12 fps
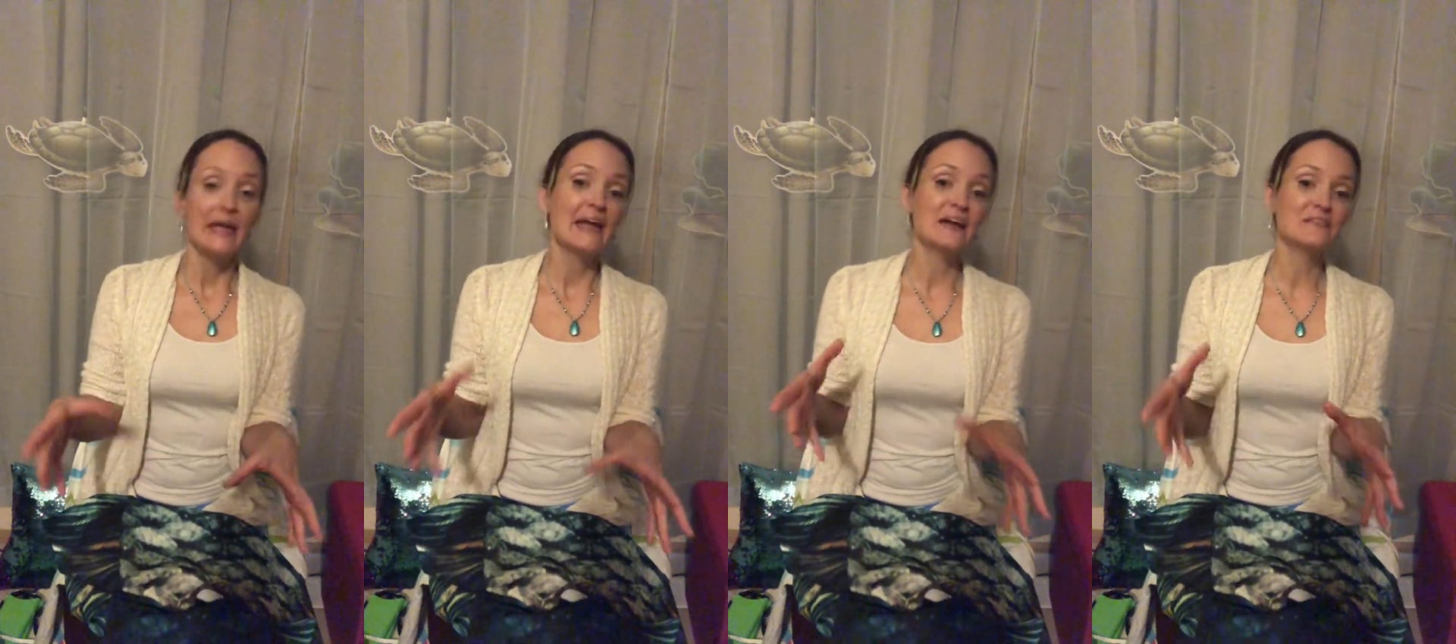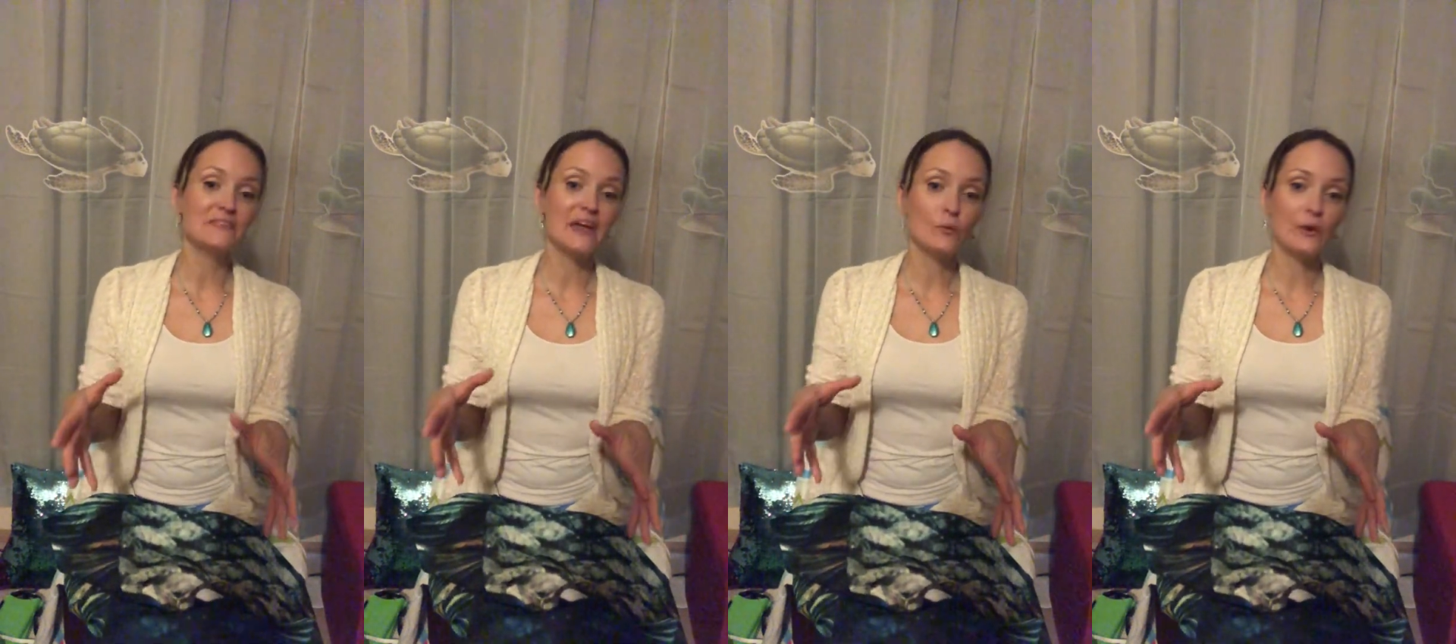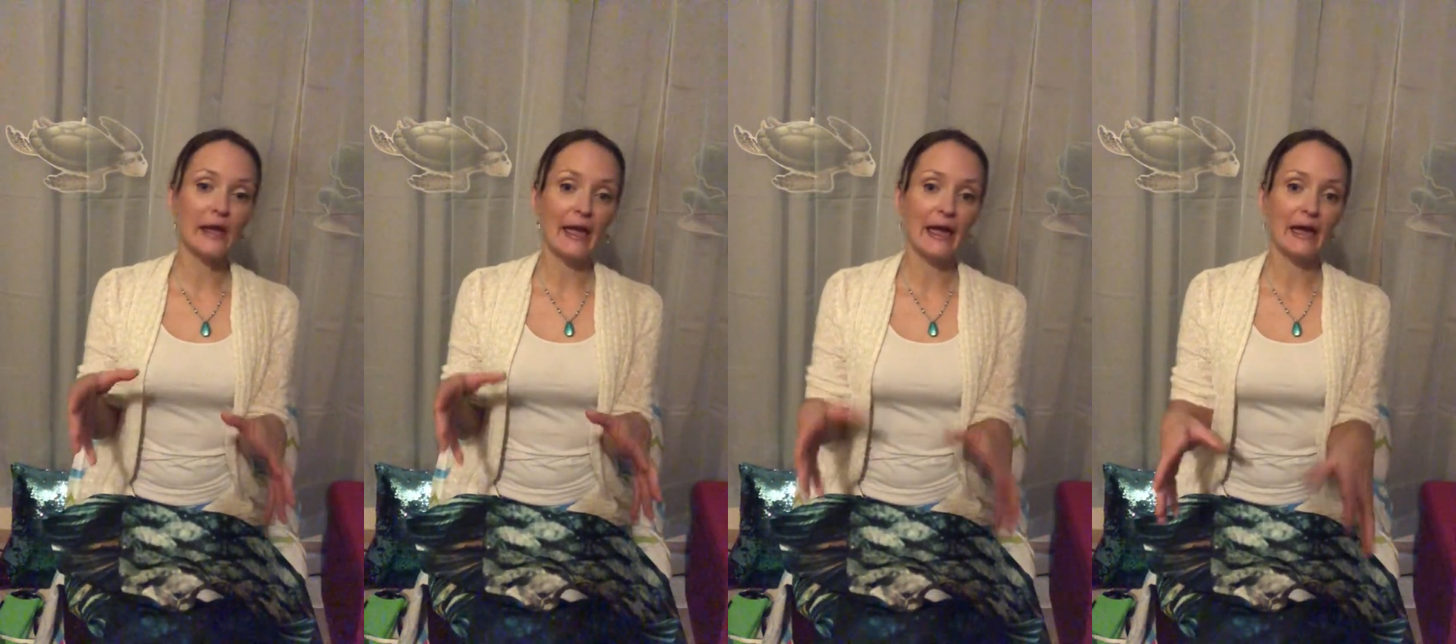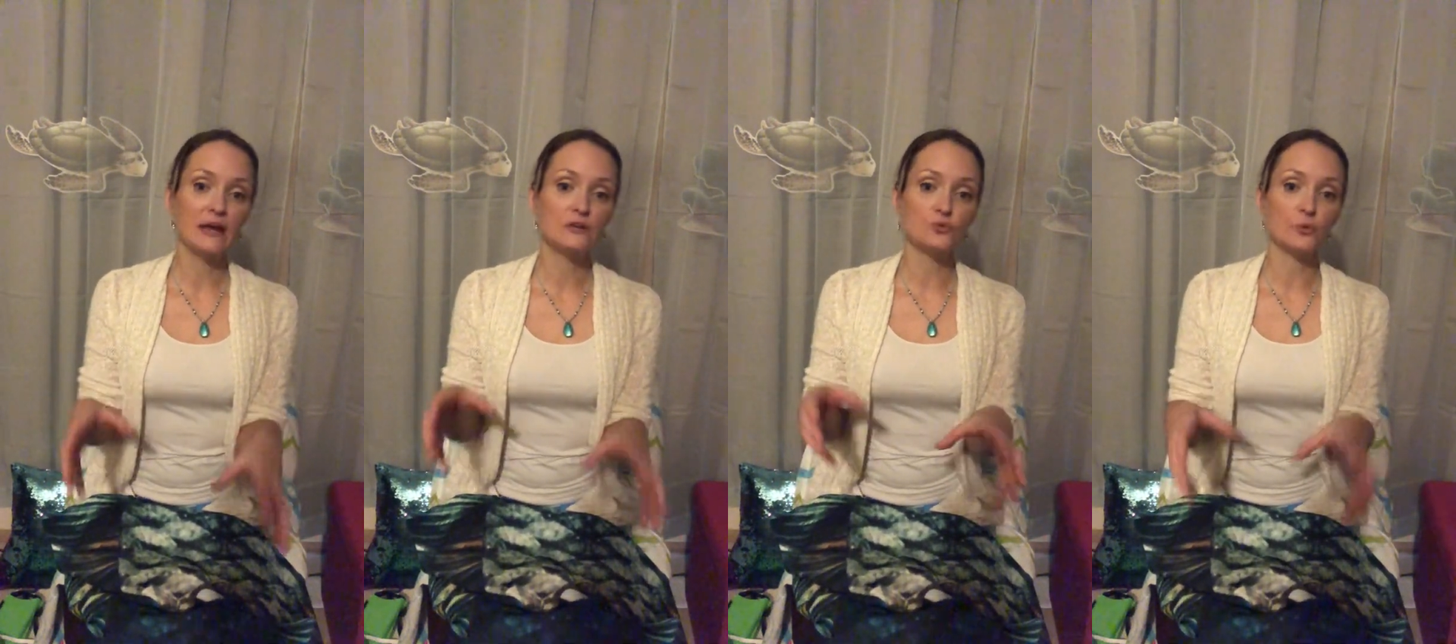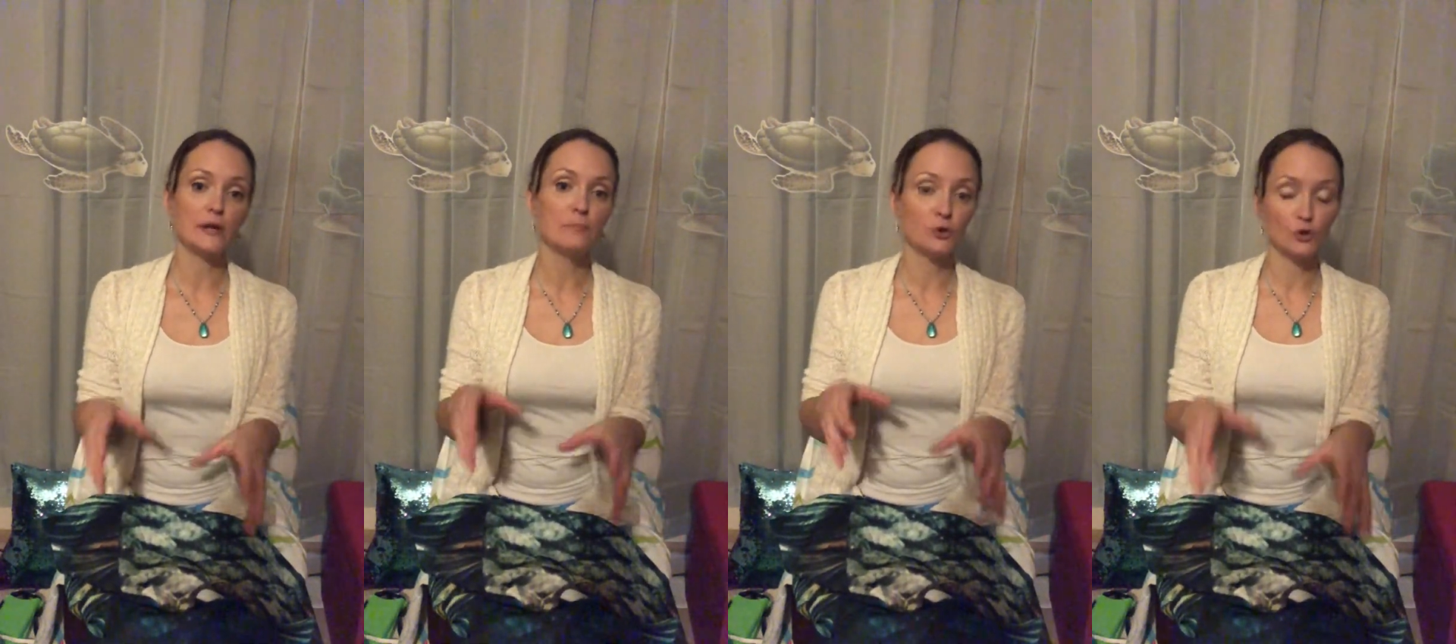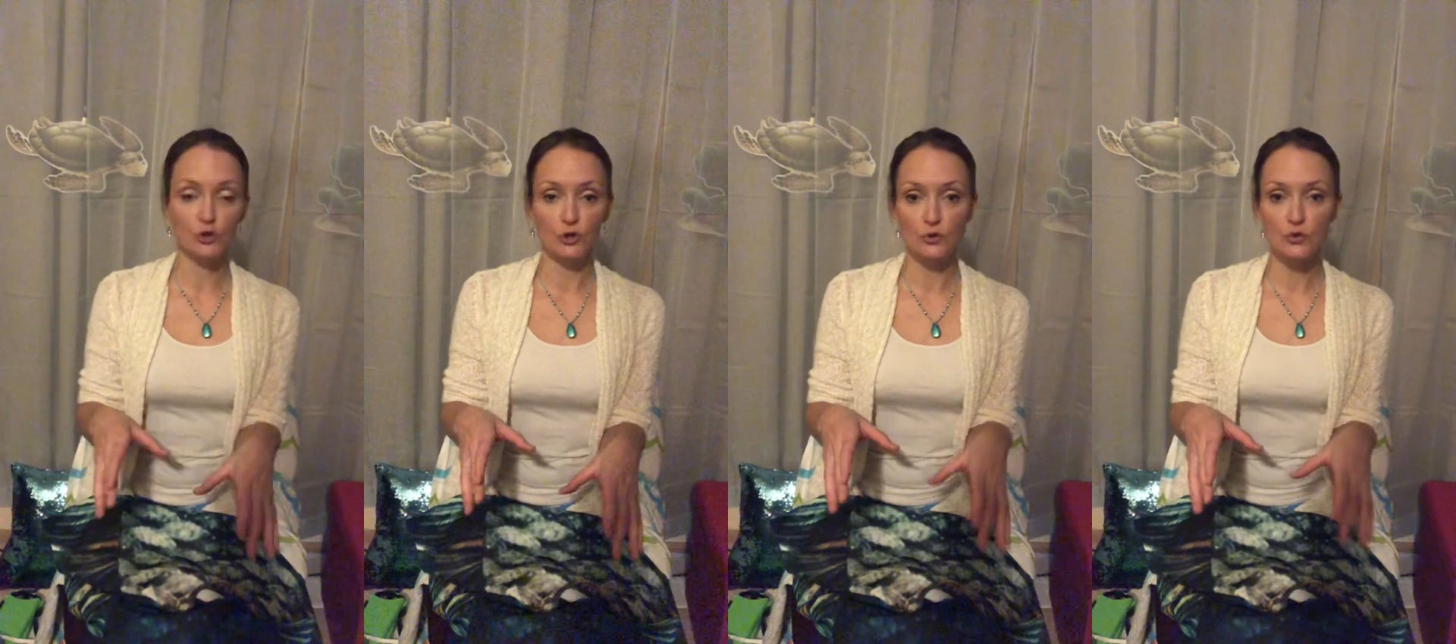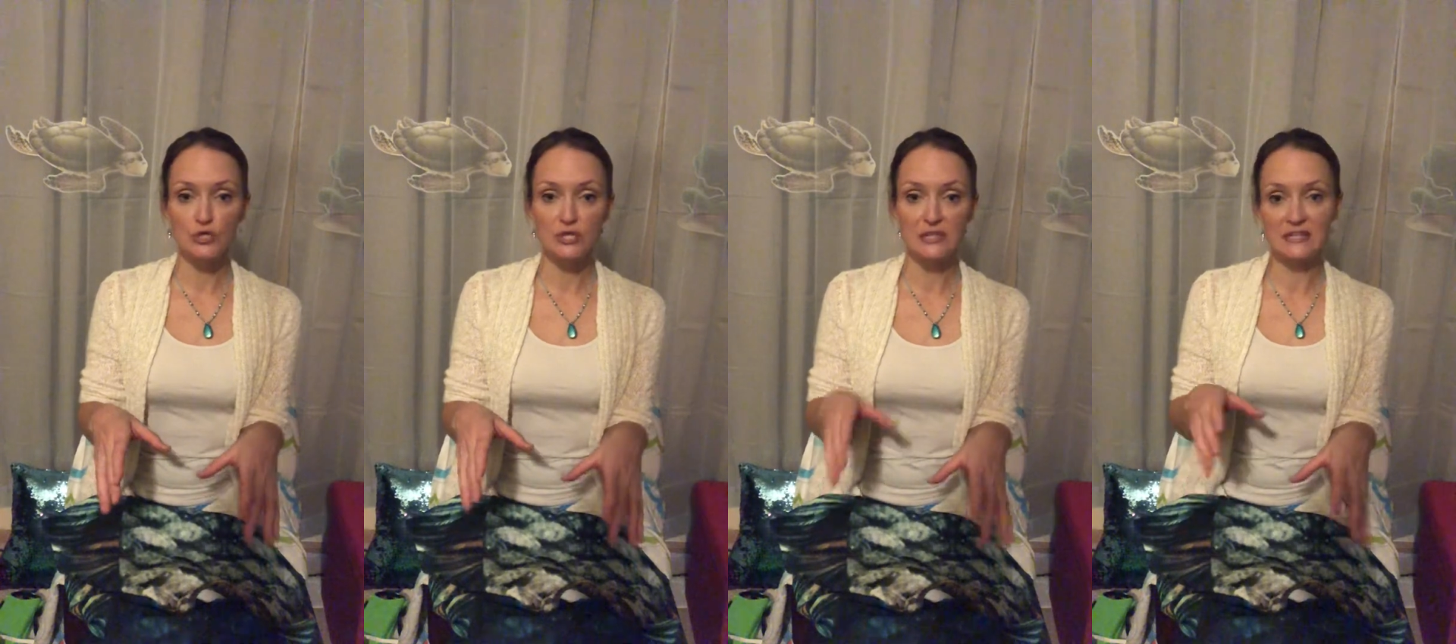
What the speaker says: If they want to hand reproduce the